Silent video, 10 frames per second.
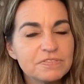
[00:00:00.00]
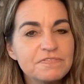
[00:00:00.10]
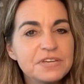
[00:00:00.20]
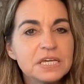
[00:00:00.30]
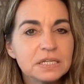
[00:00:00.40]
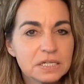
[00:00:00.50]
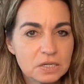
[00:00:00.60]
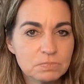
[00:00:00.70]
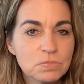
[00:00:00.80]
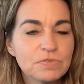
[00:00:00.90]
feel it
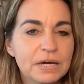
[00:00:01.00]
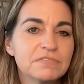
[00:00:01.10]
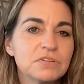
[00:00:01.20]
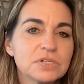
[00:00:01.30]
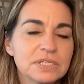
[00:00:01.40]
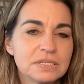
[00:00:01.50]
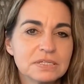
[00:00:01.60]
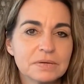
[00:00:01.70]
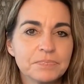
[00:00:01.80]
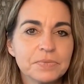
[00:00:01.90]
move out of your
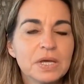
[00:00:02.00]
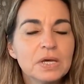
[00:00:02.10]
system.